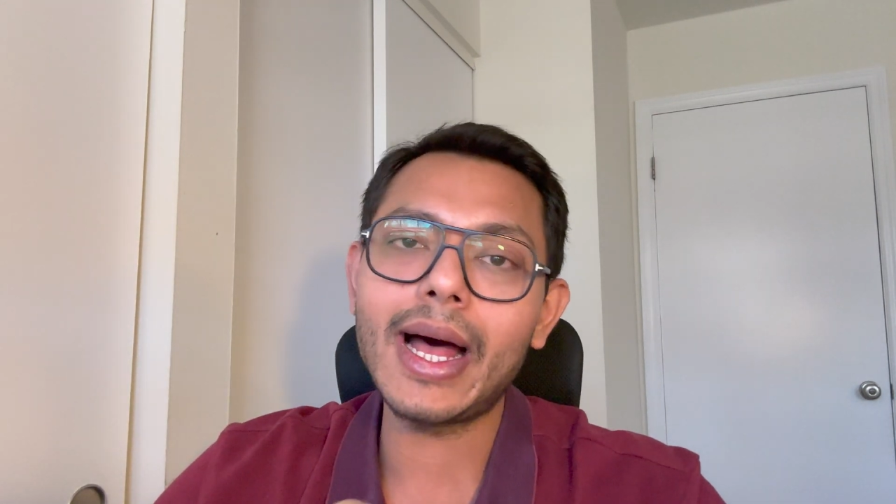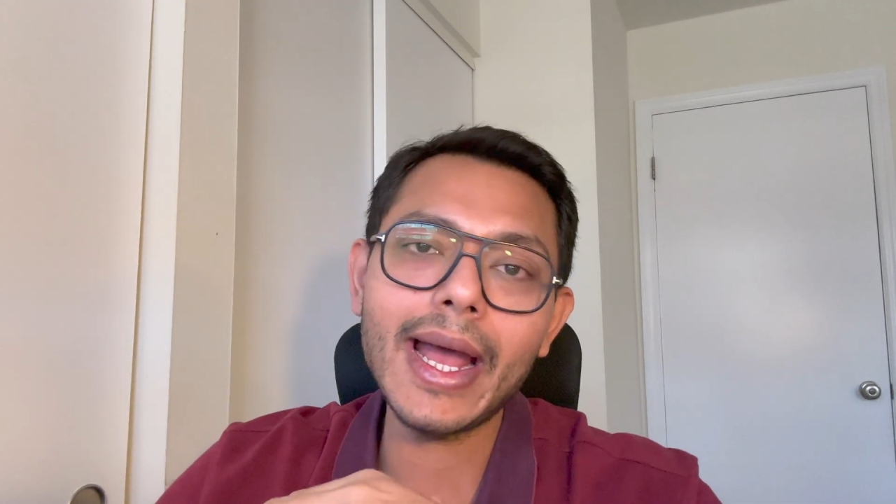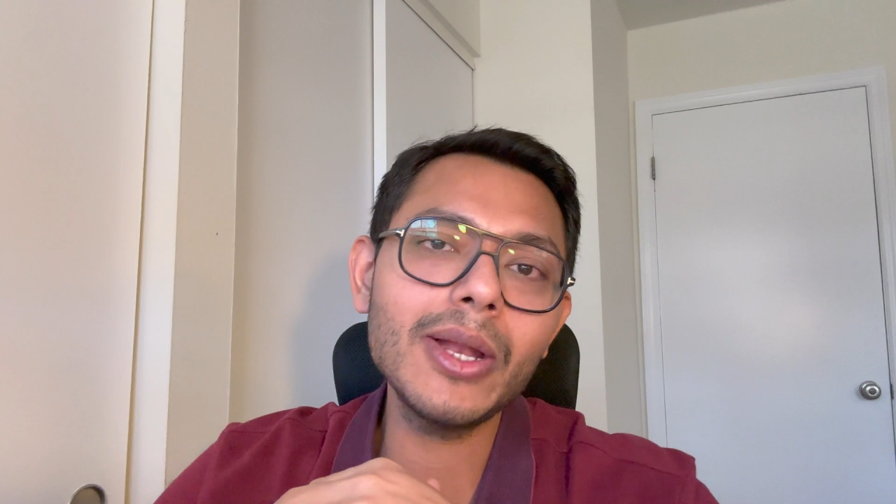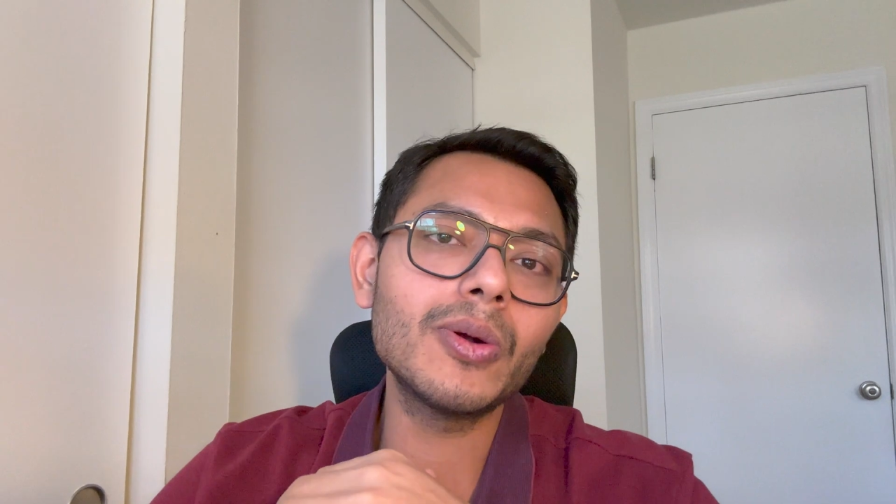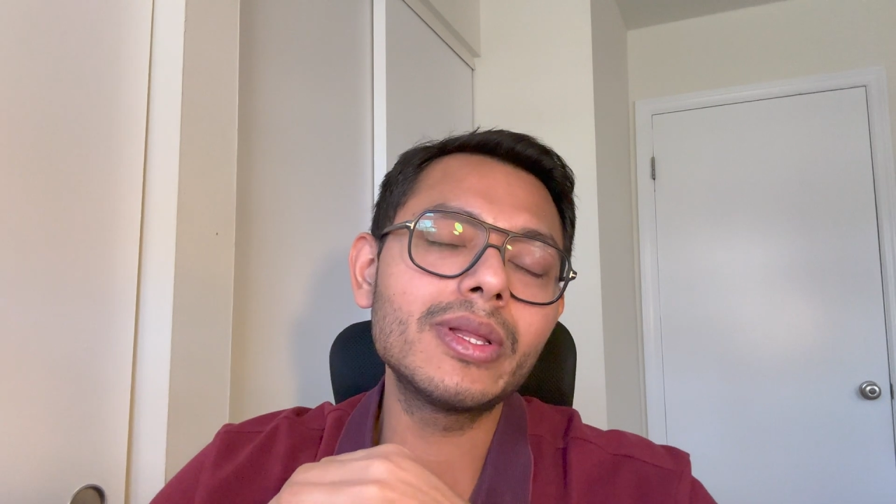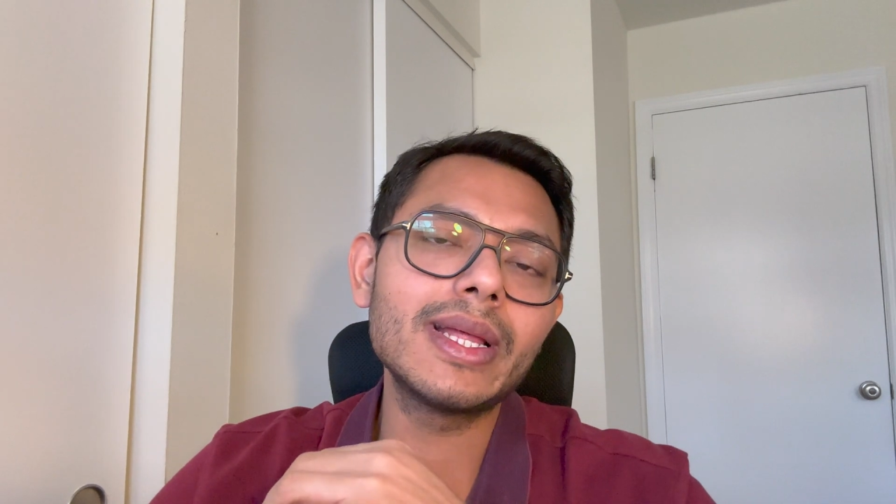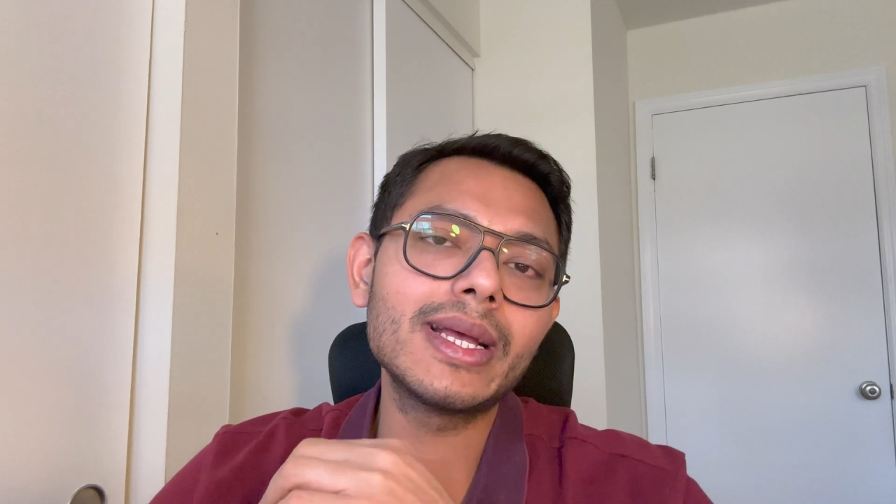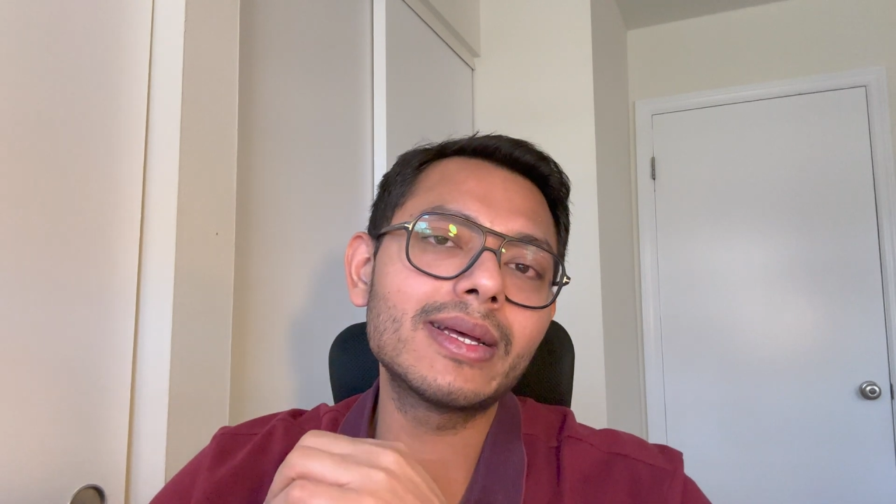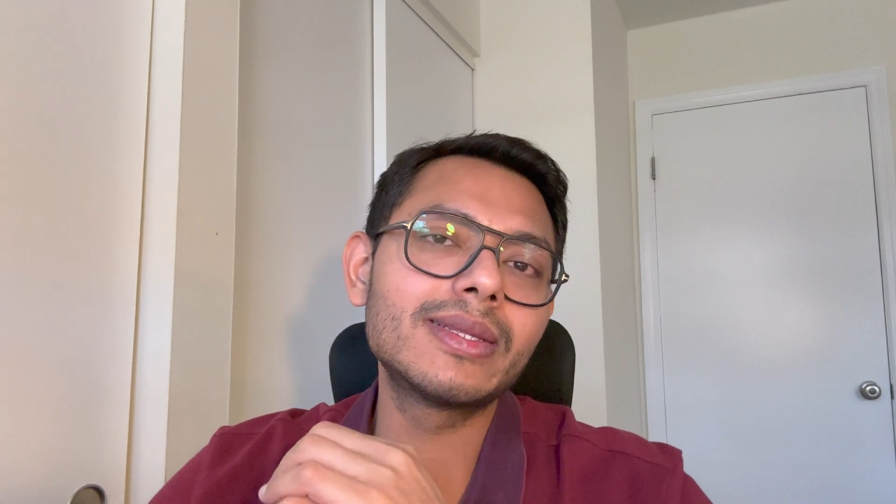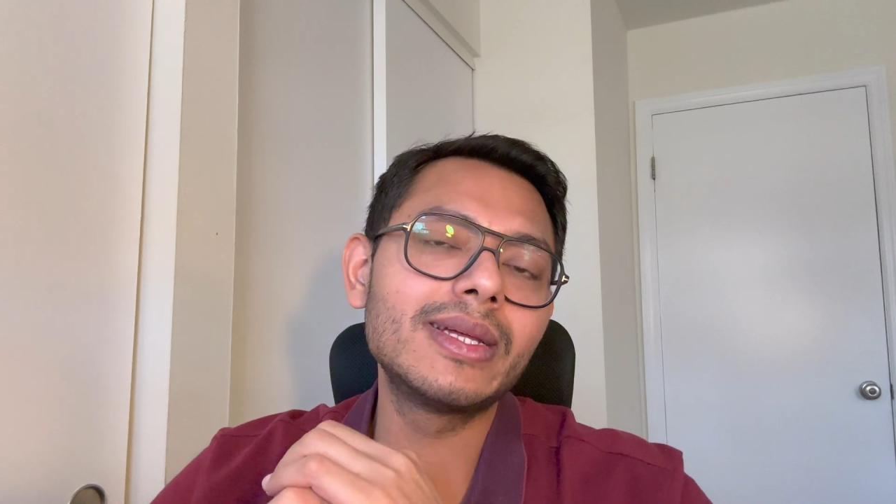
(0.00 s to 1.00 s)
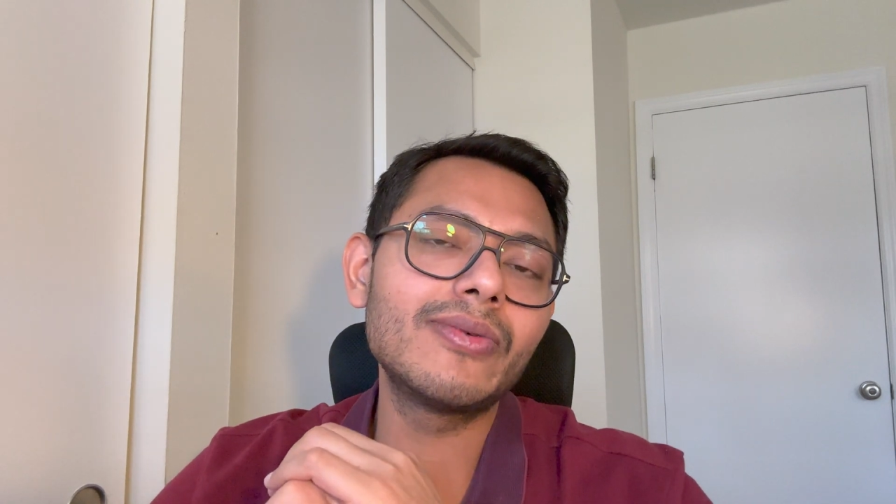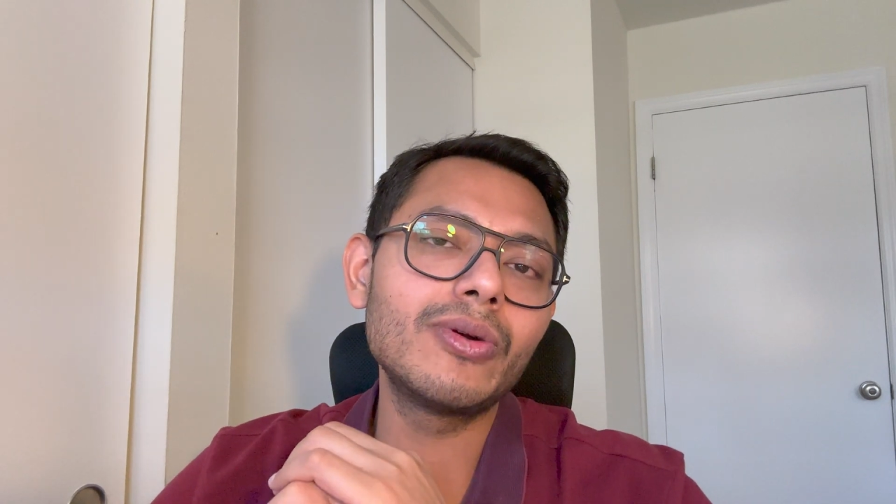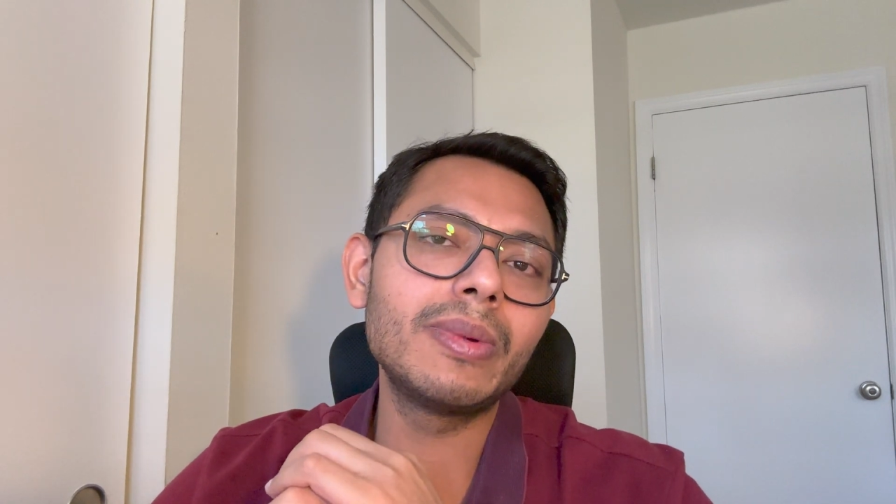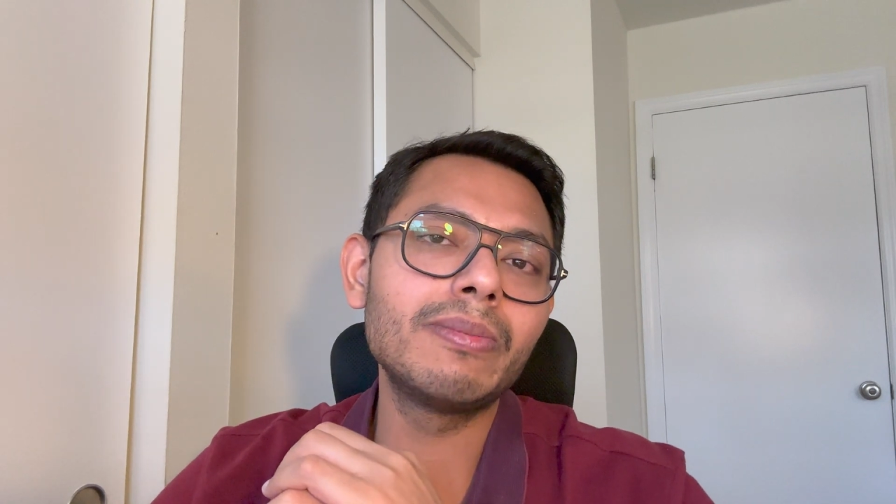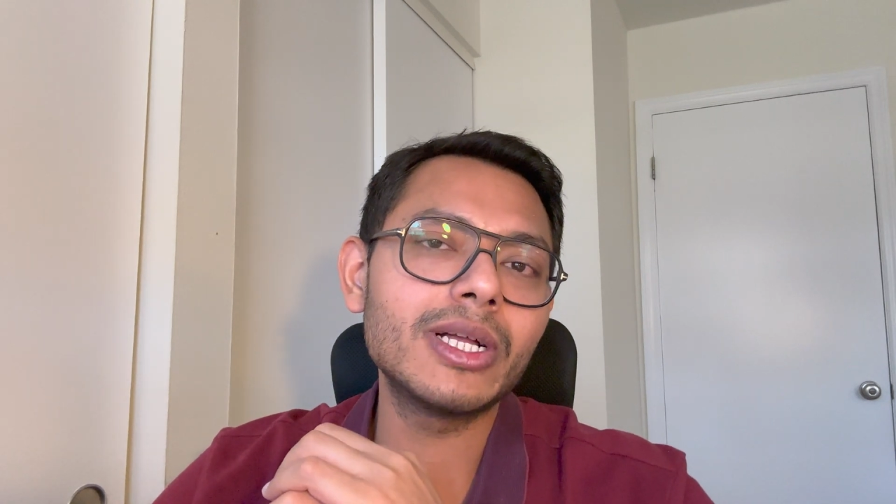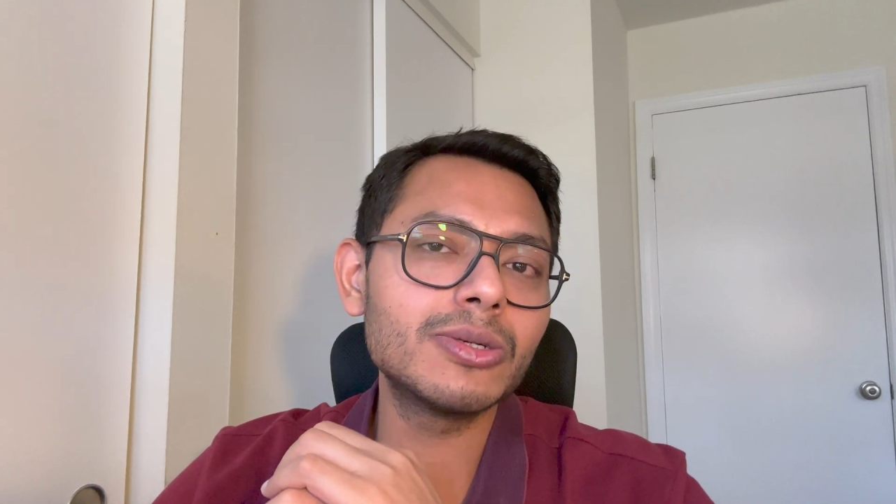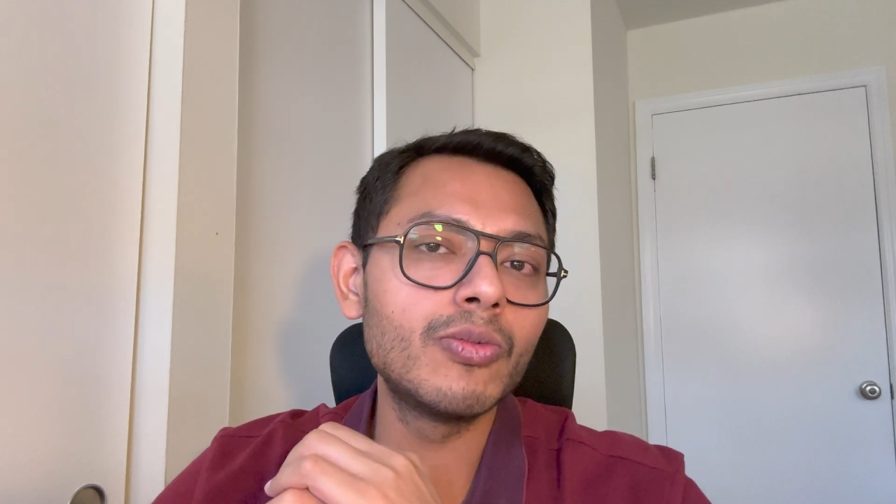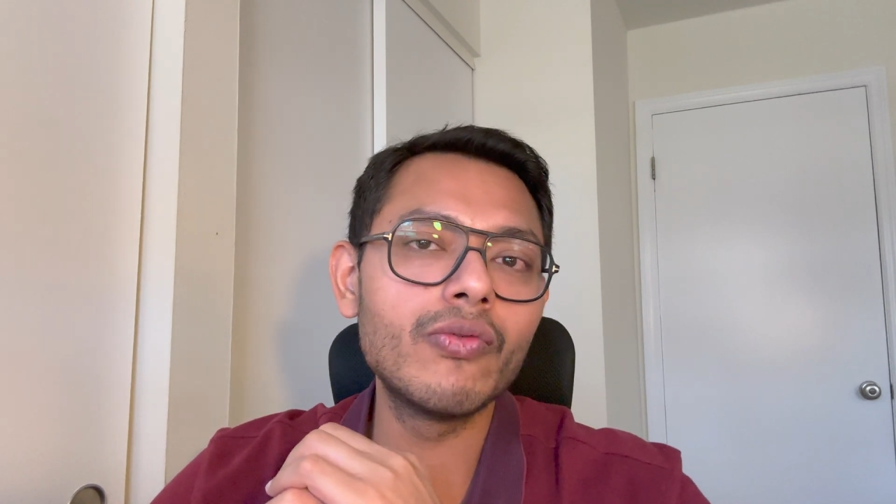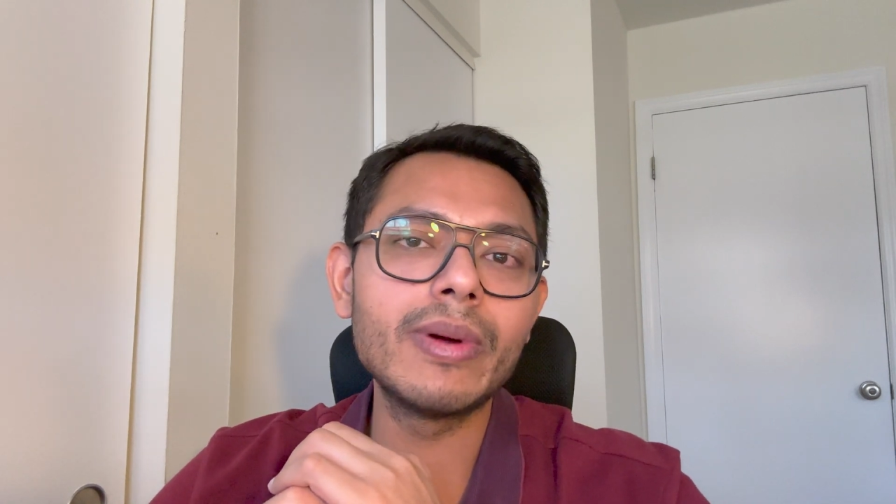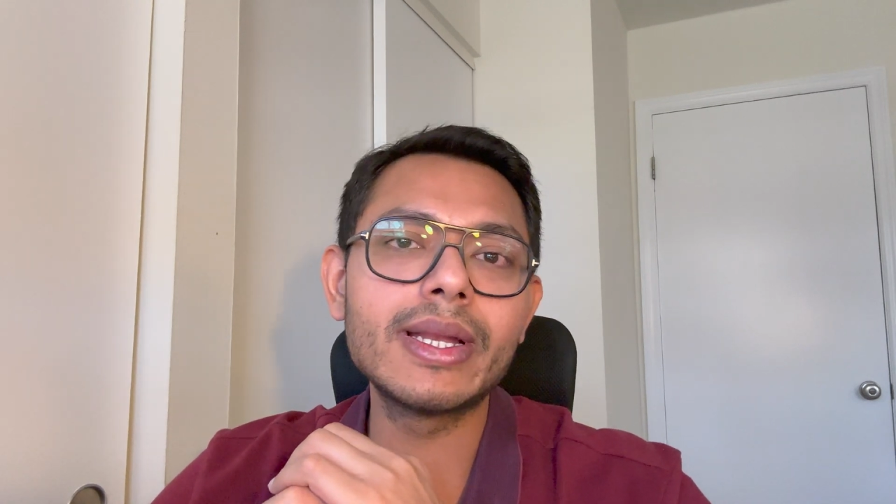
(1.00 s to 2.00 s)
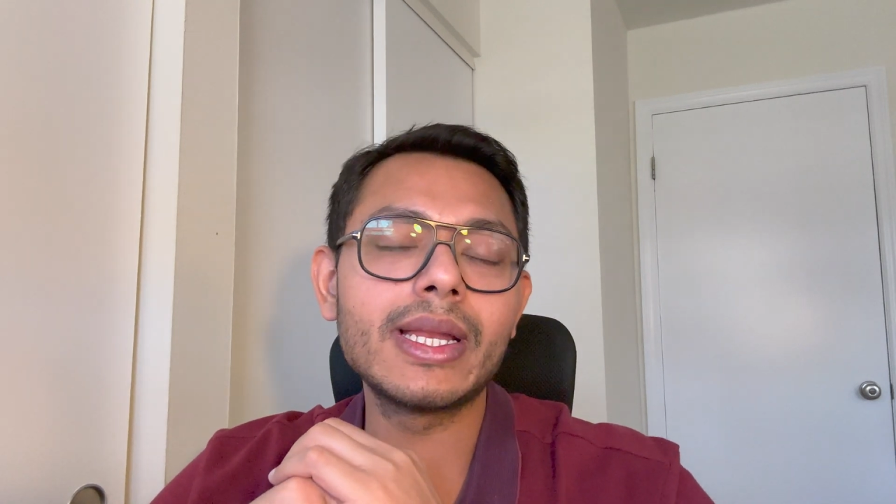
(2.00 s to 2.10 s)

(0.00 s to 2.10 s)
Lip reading: I don't think there would be much movement in